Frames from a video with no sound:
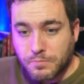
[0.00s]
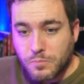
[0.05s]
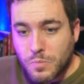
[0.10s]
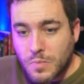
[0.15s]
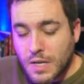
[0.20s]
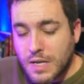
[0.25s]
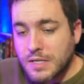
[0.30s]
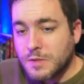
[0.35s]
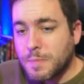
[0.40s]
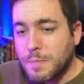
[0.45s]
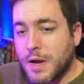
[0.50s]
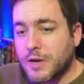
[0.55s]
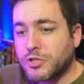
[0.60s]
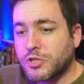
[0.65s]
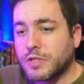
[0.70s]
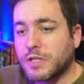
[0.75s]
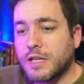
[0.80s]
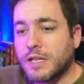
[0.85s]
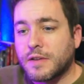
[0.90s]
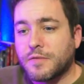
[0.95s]

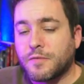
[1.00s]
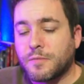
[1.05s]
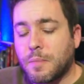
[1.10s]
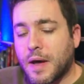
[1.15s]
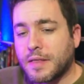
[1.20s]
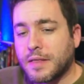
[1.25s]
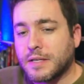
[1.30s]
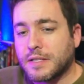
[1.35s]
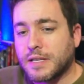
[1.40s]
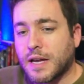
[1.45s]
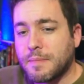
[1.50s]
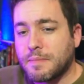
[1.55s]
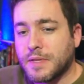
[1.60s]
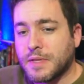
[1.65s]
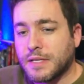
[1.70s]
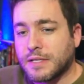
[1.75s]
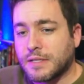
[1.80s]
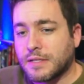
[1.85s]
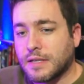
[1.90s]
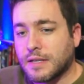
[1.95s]
especially if by the time
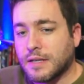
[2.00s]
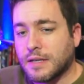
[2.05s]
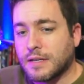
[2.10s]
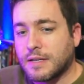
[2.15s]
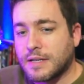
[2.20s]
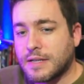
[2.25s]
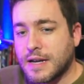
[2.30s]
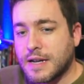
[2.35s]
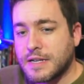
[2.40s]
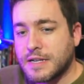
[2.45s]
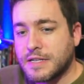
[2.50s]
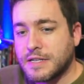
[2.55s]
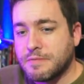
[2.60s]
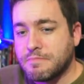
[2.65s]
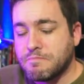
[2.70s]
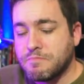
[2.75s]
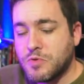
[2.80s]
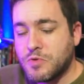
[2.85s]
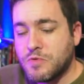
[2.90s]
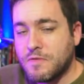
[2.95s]
this uh,
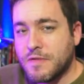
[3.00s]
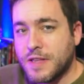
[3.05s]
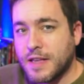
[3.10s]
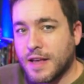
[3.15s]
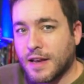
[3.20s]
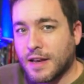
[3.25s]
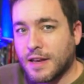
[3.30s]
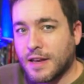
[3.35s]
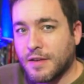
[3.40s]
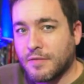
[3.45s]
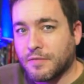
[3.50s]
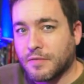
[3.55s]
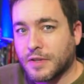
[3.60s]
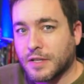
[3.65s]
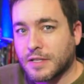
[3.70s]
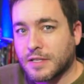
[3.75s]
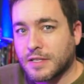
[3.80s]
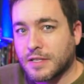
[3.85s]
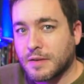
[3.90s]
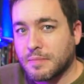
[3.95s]
Gundam movie on
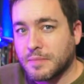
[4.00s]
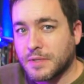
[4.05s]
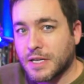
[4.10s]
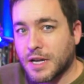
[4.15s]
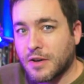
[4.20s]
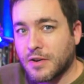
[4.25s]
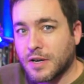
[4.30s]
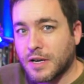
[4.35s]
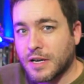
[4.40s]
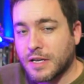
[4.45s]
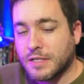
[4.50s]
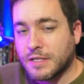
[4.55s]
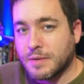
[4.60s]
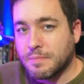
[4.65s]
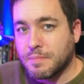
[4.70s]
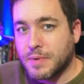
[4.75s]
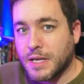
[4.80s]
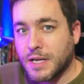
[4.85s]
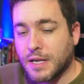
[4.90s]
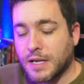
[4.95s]
Netflix comes out, it ends
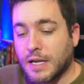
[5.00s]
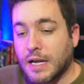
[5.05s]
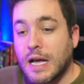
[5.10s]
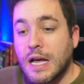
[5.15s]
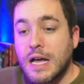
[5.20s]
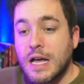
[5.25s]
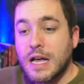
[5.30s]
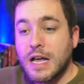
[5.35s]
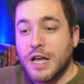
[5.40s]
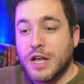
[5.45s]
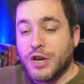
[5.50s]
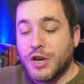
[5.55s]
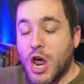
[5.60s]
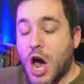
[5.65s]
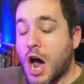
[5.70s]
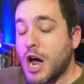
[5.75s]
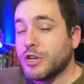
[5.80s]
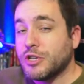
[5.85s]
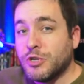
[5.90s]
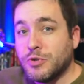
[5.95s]
up being
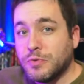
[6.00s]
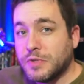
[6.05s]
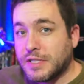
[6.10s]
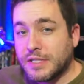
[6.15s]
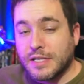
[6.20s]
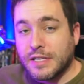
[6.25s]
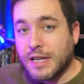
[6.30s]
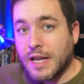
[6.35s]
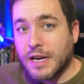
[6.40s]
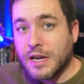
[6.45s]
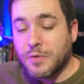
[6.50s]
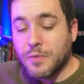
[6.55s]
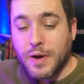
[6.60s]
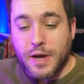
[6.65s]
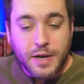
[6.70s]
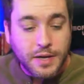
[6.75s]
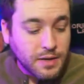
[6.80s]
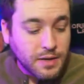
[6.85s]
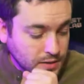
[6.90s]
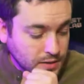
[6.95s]
non UC
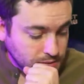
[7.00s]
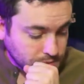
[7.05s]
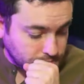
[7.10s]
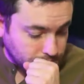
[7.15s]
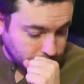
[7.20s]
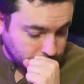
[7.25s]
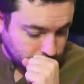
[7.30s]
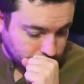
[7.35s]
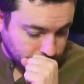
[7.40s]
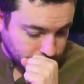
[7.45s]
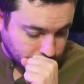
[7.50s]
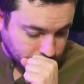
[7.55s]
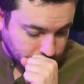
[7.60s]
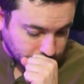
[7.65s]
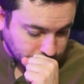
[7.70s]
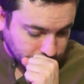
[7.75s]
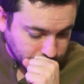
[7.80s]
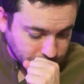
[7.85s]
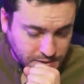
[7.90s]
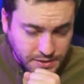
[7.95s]
anyway.
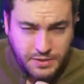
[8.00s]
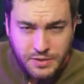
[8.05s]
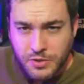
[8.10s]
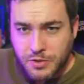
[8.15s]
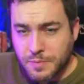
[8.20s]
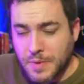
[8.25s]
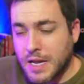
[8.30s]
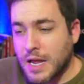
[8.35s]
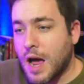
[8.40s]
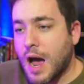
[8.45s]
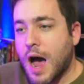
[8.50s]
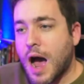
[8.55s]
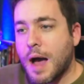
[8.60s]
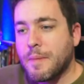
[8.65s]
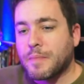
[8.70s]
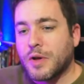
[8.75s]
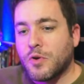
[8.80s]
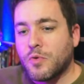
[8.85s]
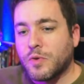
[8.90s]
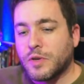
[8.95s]
Excuse me.
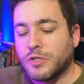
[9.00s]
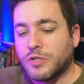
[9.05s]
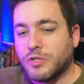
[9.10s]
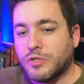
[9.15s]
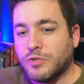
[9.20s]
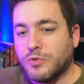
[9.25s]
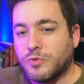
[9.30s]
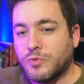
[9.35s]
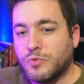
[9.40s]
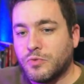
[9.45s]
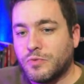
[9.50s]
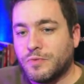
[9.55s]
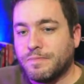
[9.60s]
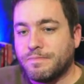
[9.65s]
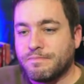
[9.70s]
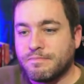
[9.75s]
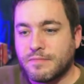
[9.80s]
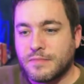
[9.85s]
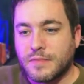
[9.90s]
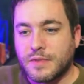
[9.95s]
I'm going to
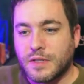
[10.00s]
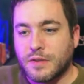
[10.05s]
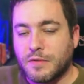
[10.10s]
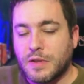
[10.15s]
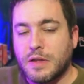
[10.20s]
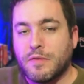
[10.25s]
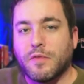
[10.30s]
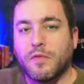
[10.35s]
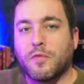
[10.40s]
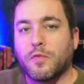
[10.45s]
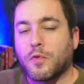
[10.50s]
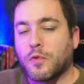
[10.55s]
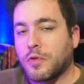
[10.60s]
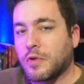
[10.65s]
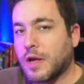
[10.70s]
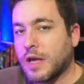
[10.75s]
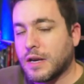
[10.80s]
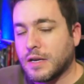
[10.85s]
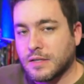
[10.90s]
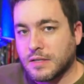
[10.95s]
even further
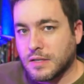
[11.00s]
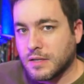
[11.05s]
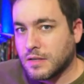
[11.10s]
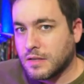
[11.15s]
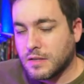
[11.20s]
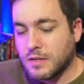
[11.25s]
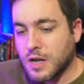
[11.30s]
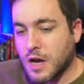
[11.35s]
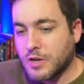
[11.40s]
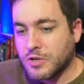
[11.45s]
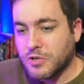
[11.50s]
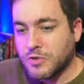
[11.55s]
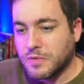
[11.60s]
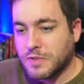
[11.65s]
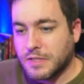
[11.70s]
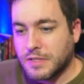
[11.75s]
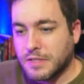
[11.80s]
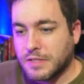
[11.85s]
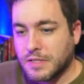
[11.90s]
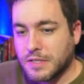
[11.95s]
get into non
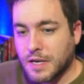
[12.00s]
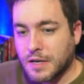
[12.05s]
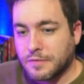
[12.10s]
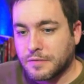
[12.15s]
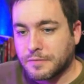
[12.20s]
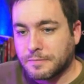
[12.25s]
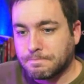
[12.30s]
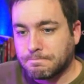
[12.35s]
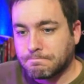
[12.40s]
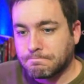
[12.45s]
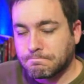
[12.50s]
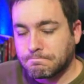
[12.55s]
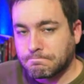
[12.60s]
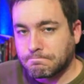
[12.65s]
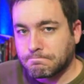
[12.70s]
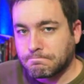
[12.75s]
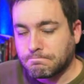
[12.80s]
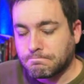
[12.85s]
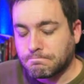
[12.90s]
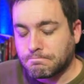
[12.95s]
UC stuff.
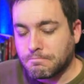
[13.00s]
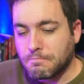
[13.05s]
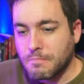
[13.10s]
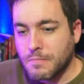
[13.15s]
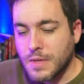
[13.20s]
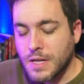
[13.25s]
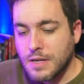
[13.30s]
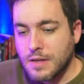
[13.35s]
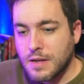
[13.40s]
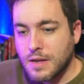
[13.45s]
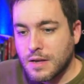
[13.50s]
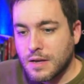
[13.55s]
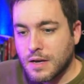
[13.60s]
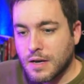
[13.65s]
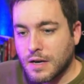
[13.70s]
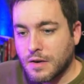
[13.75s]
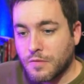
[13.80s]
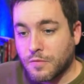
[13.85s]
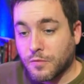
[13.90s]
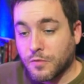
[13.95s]

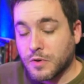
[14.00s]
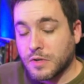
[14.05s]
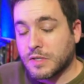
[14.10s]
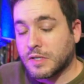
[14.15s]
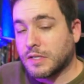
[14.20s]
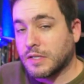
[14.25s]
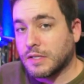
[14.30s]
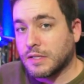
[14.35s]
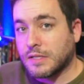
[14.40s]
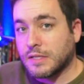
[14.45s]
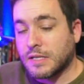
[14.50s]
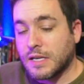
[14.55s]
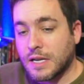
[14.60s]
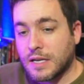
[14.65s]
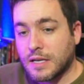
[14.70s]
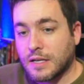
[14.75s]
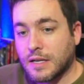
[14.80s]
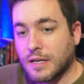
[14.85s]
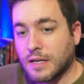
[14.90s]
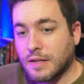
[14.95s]
Uh, for instance,
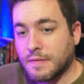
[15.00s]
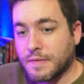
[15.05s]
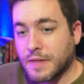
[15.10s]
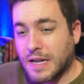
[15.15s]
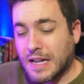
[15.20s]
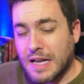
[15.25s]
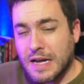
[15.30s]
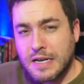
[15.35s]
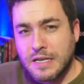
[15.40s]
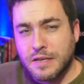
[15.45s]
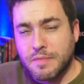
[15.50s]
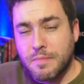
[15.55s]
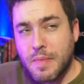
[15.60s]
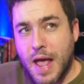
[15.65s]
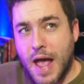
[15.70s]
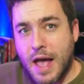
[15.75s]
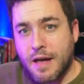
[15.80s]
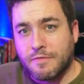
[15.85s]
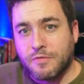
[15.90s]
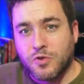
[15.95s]
uh, the Gundam
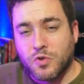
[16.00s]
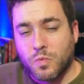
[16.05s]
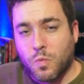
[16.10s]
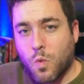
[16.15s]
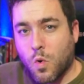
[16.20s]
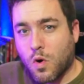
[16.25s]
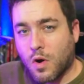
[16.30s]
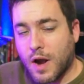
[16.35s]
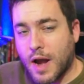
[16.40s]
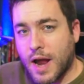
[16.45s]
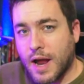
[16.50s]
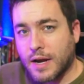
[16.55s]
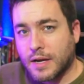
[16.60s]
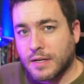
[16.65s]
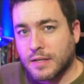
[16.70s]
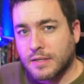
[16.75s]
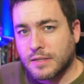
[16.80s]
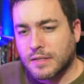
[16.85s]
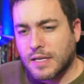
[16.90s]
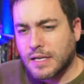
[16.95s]
After War
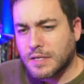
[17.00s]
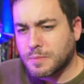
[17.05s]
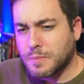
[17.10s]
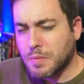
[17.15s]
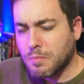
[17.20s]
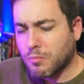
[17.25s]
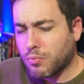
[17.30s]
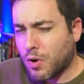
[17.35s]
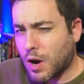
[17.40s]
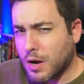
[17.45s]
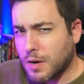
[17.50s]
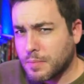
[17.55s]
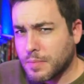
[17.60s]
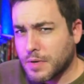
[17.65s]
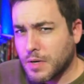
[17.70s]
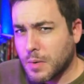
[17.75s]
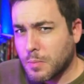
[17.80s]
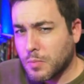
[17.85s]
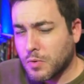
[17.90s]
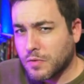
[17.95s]
X has been brought up a
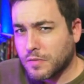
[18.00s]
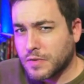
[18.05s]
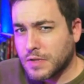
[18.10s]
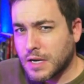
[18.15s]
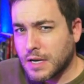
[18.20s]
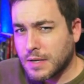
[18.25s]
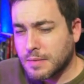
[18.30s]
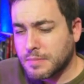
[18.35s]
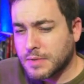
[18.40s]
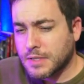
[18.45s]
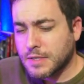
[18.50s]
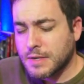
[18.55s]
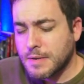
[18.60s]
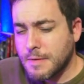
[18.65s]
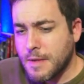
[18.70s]
number of times.